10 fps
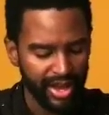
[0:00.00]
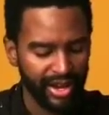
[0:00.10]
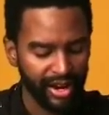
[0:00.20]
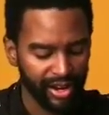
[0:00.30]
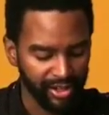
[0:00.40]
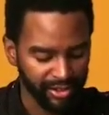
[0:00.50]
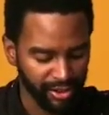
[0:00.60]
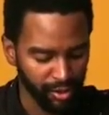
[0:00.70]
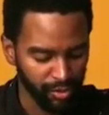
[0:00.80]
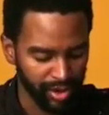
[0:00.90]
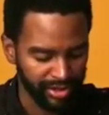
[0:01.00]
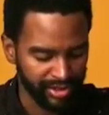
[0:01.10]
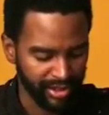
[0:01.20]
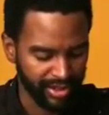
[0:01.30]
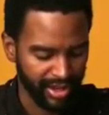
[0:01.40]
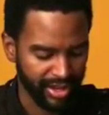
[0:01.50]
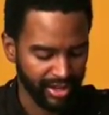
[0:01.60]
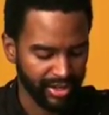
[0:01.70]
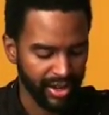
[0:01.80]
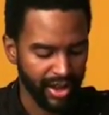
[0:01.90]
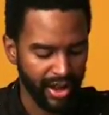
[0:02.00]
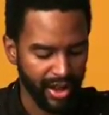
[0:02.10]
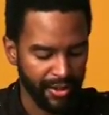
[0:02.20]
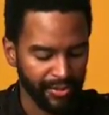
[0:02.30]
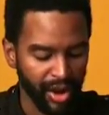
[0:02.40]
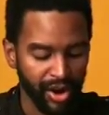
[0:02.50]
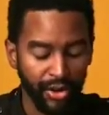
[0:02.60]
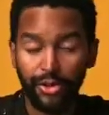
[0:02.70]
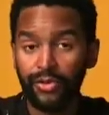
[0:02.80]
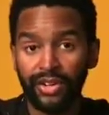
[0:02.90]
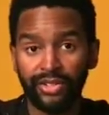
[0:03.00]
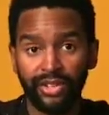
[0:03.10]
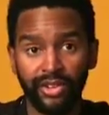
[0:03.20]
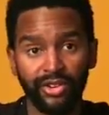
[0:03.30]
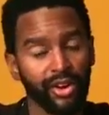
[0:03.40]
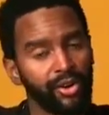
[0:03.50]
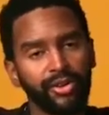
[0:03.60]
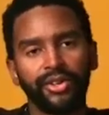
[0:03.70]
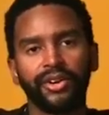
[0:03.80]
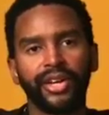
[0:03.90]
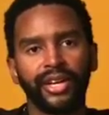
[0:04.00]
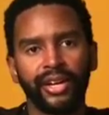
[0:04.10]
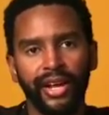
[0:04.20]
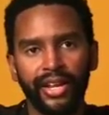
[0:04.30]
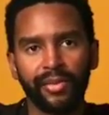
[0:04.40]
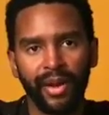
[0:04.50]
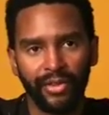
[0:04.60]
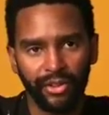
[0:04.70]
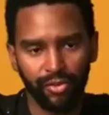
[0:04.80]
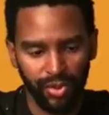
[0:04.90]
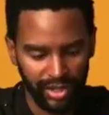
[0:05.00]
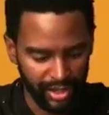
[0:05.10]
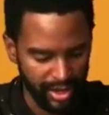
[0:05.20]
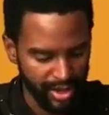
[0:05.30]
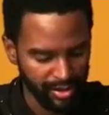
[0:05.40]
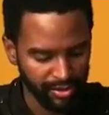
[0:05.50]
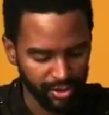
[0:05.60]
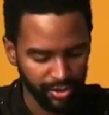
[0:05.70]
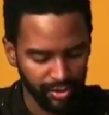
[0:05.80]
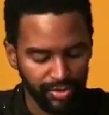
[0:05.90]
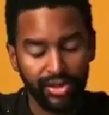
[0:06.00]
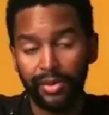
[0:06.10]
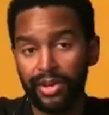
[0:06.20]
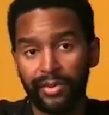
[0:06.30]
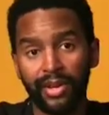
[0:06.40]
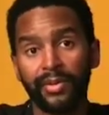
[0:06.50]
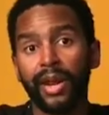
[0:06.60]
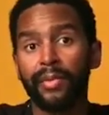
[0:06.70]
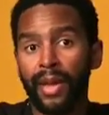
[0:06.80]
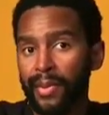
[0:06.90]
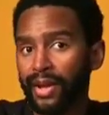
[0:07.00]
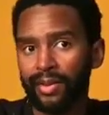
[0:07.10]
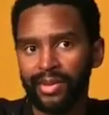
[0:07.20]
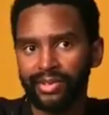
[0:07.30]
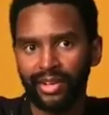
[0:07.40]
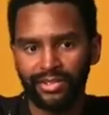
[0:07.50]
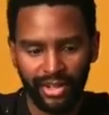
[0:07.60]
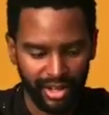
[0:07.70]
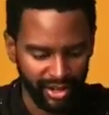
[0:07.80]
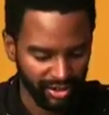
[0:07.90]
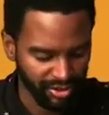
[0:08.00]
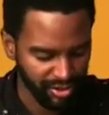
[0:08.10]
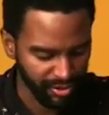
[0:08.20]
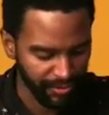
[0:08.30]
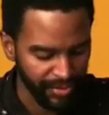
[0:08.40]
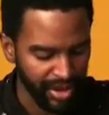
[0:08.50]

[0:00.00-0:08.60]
And I also want to thank our other friends to the show who donated any amount this week to www.paypal.me/jkh2.